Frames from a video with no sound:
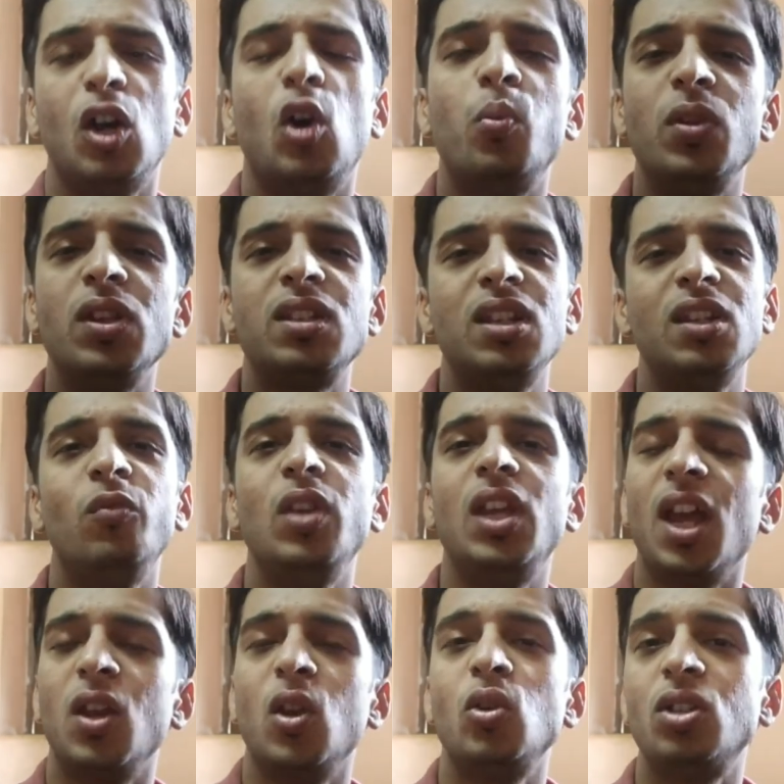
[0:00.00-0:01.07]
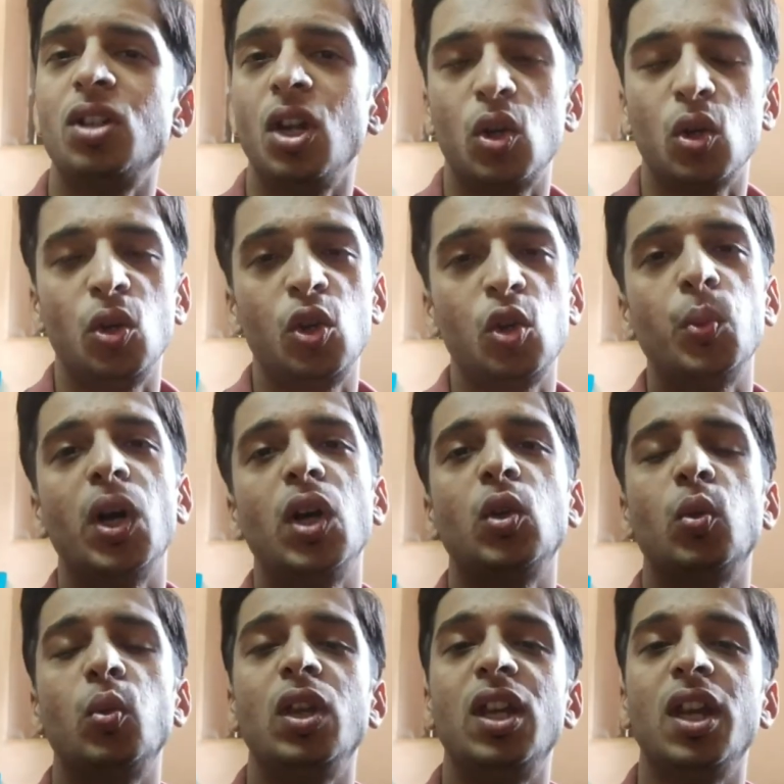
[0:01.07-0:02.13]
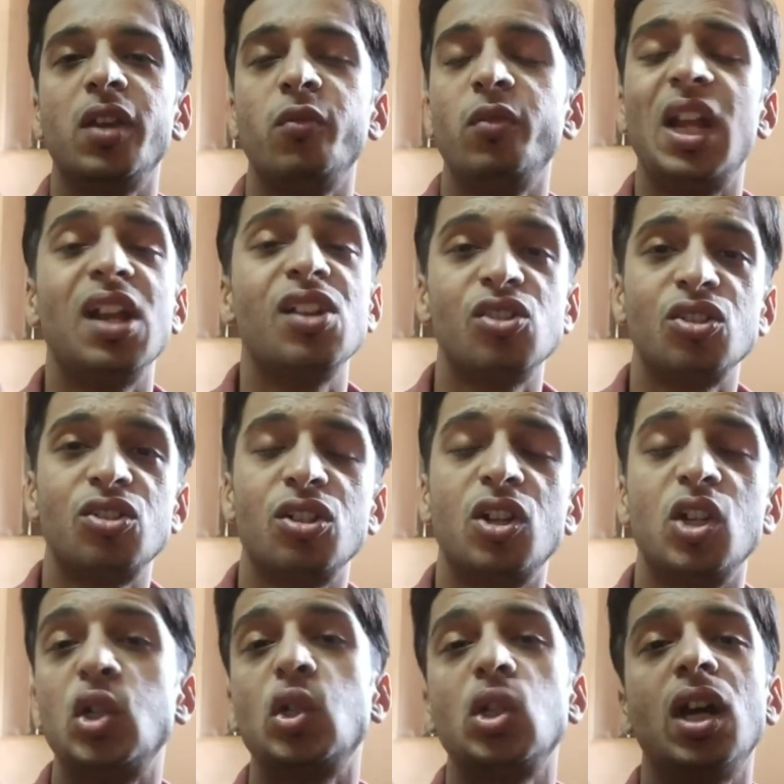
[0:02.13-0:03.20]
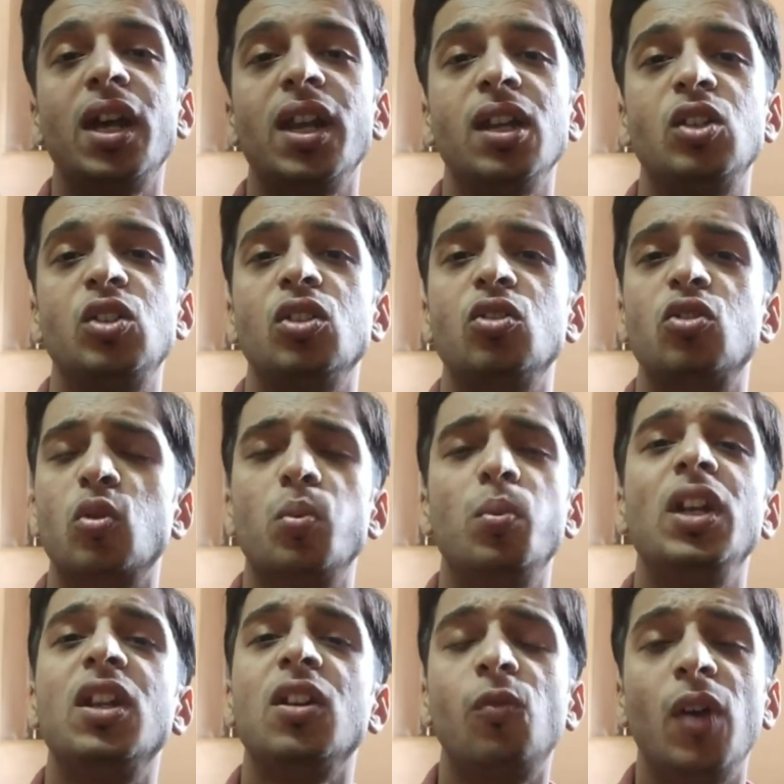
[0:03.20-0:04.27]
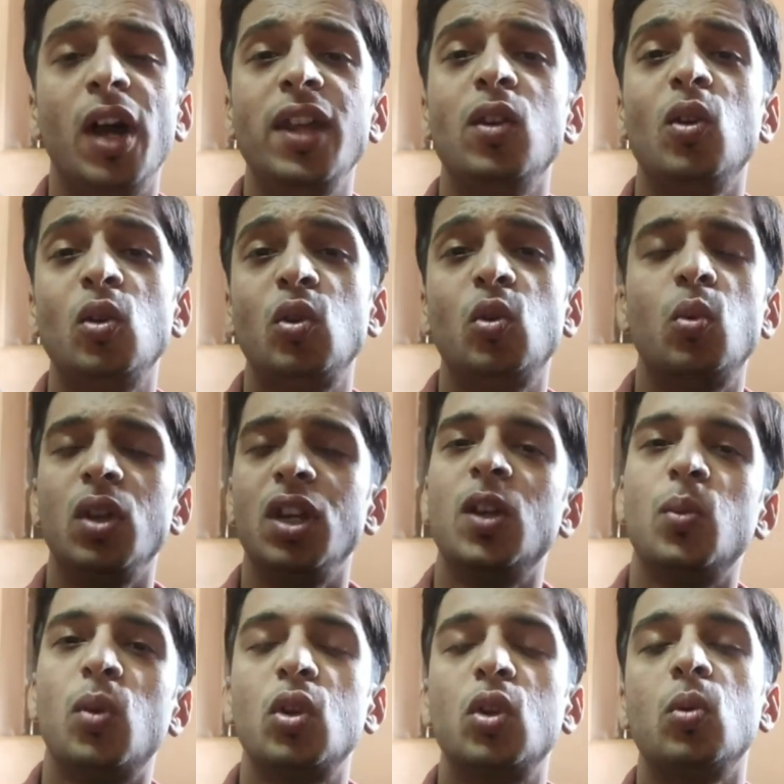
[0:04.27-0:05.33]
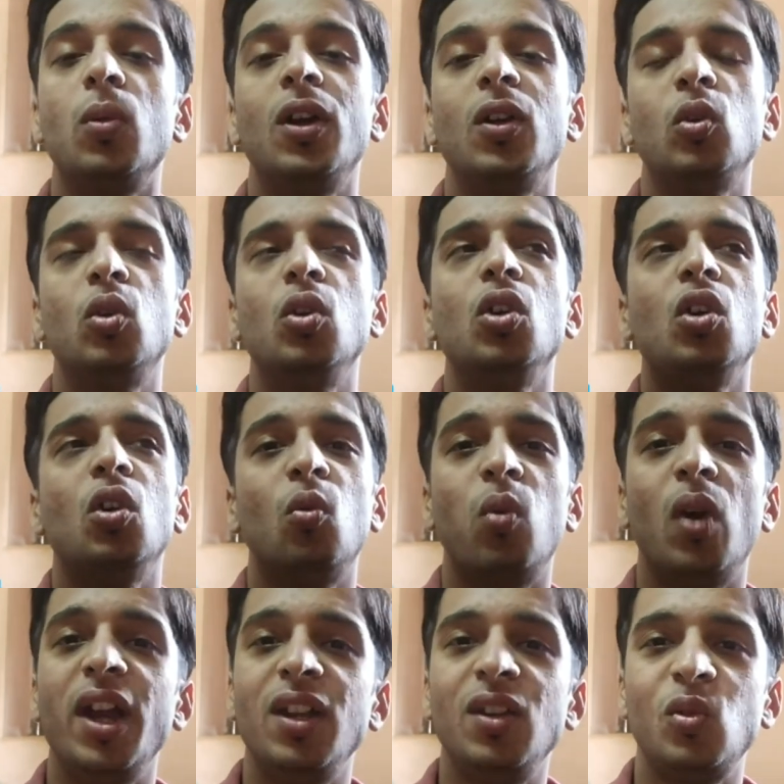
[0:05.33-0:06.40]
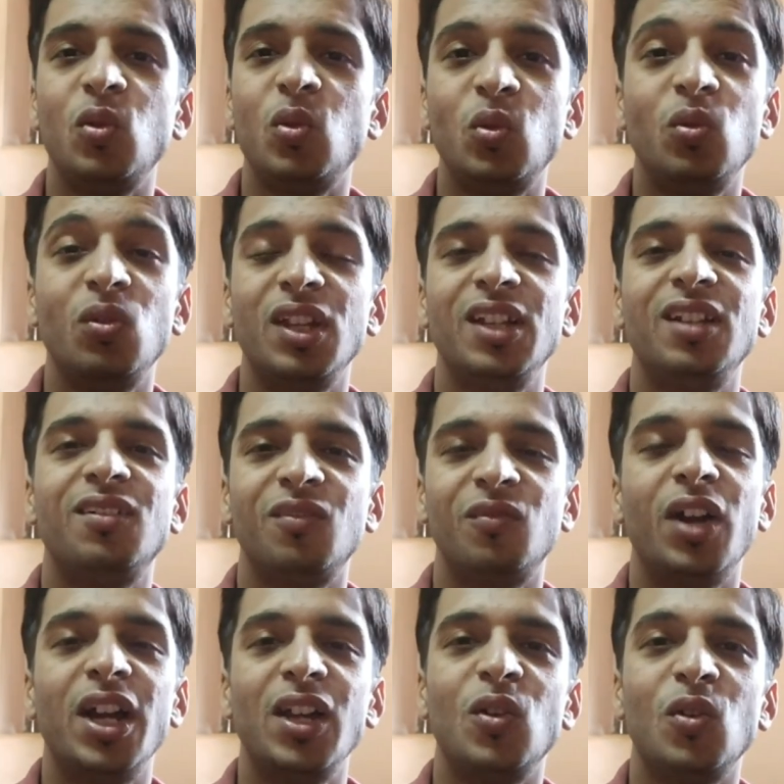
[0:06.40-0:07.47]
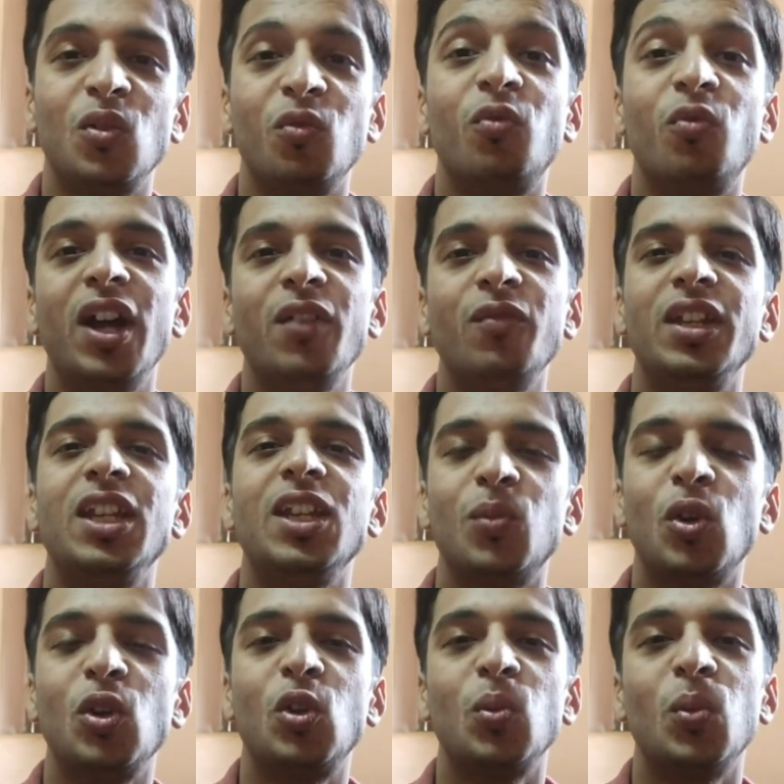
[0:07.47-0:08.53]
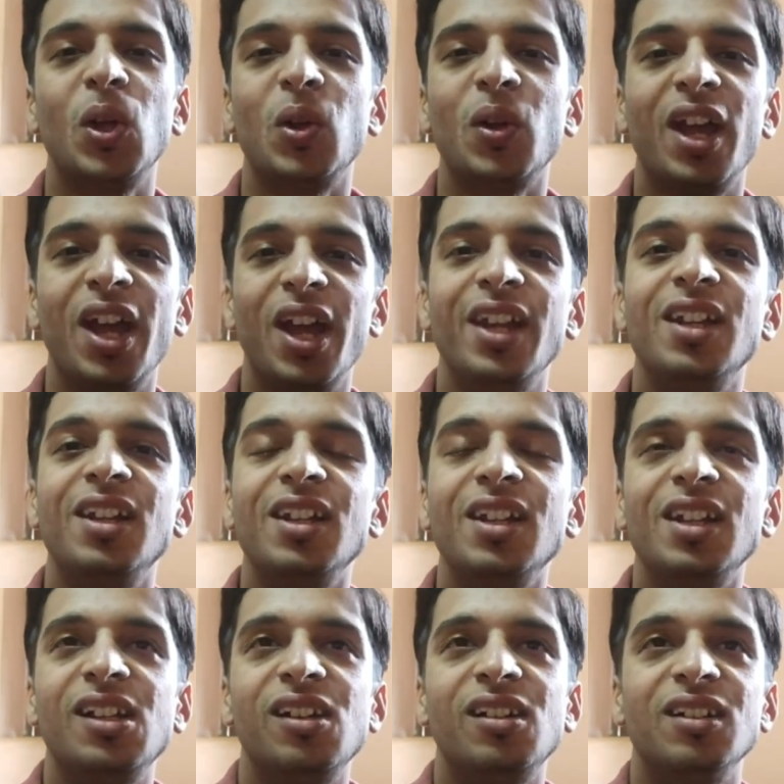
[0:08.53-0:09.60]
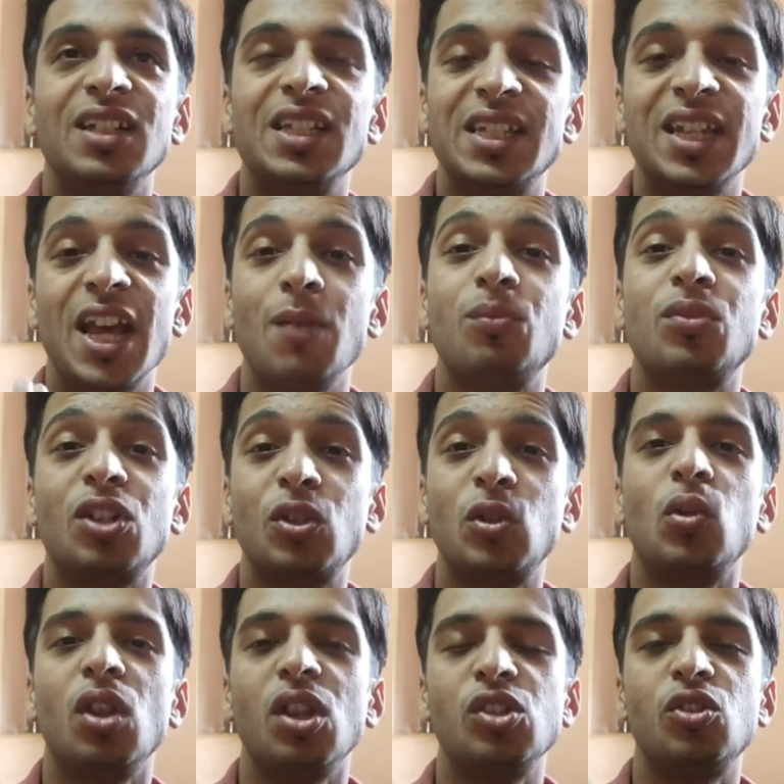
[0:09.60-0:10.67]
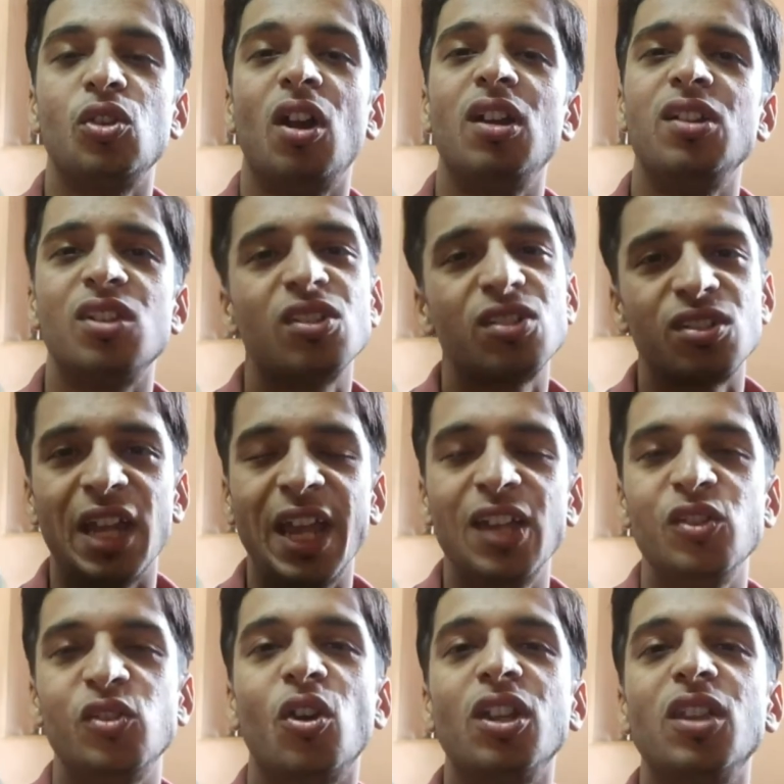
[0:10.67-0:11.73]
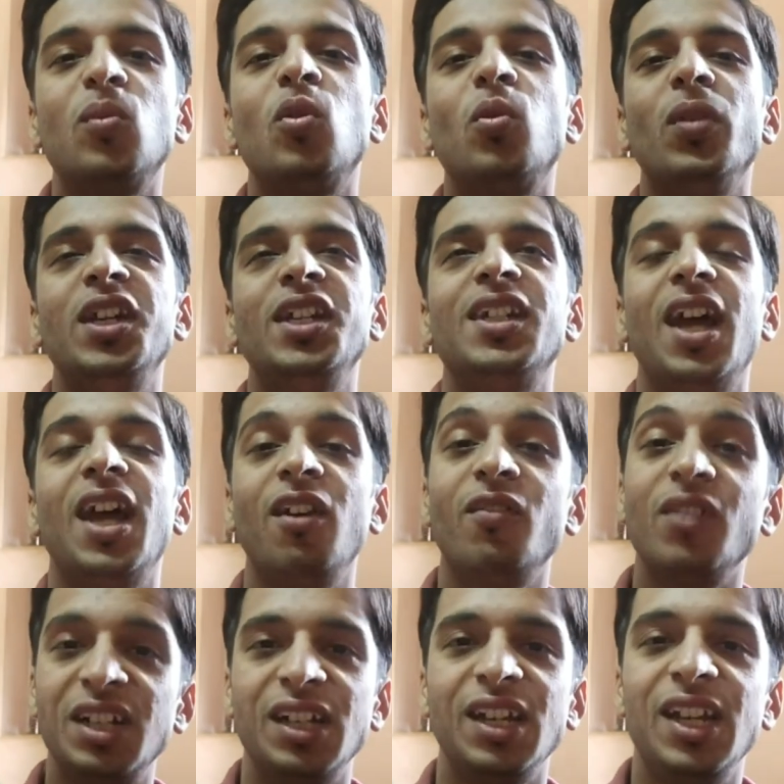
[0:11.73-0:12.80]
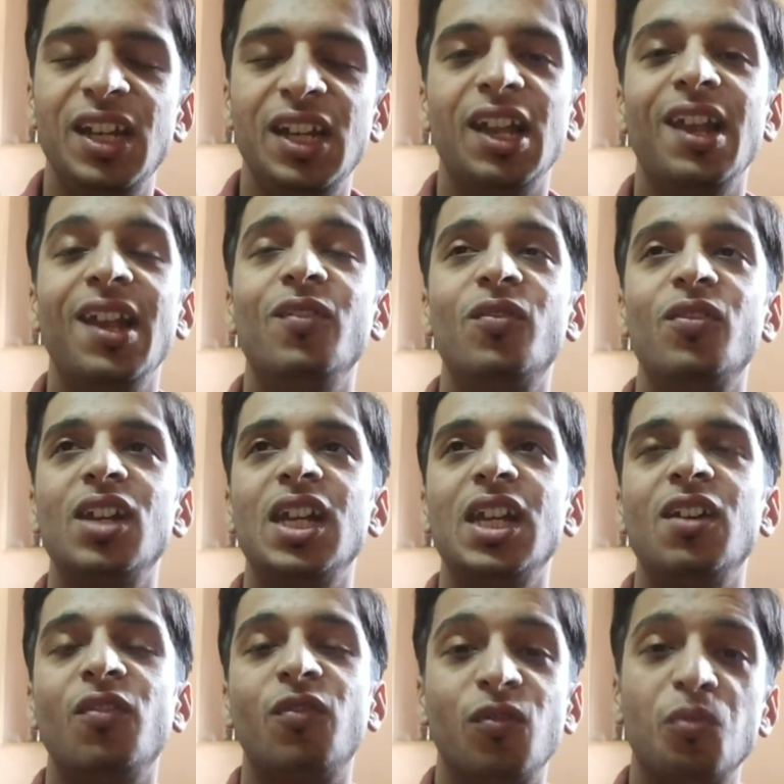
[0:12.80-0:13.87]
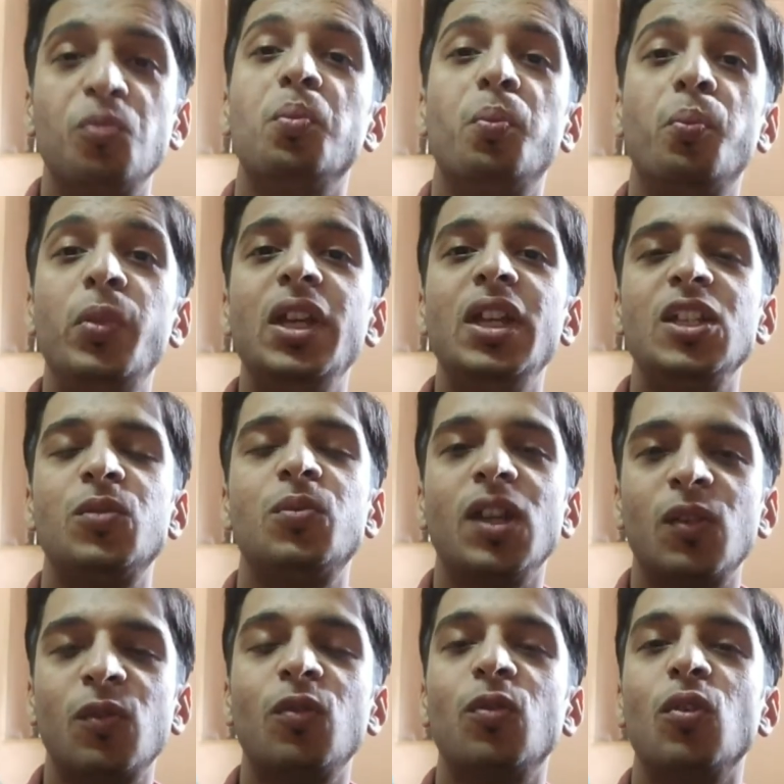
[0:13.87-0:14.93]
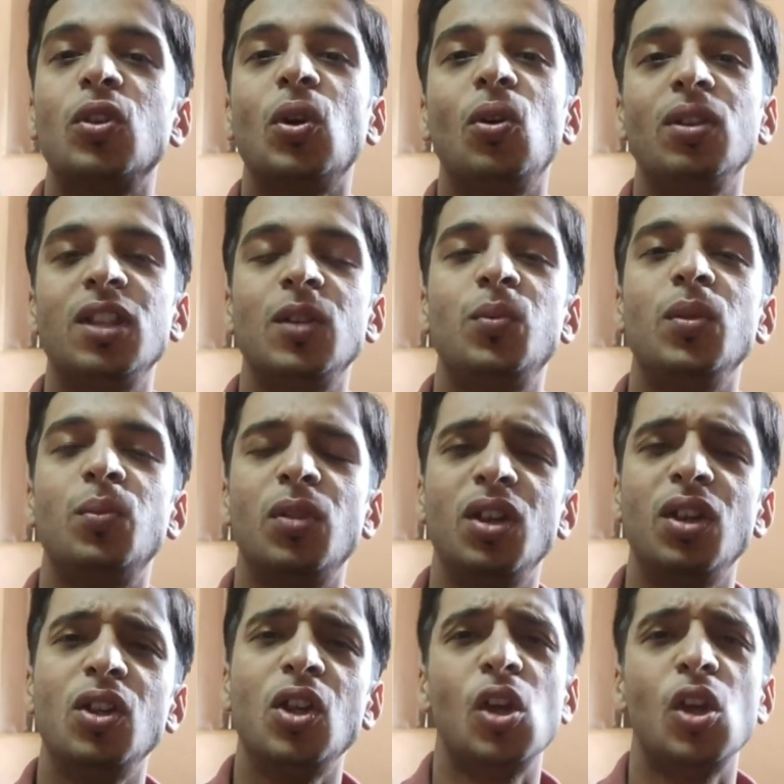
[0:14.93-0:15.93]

Obviously, we cannot control tomorrow. We can just control our actions. So better why not to worry about tomorrow? Why worry about tomorrow and snaps the today's joy? Just enjoy the moment. Have a great life. be respectful for the other people.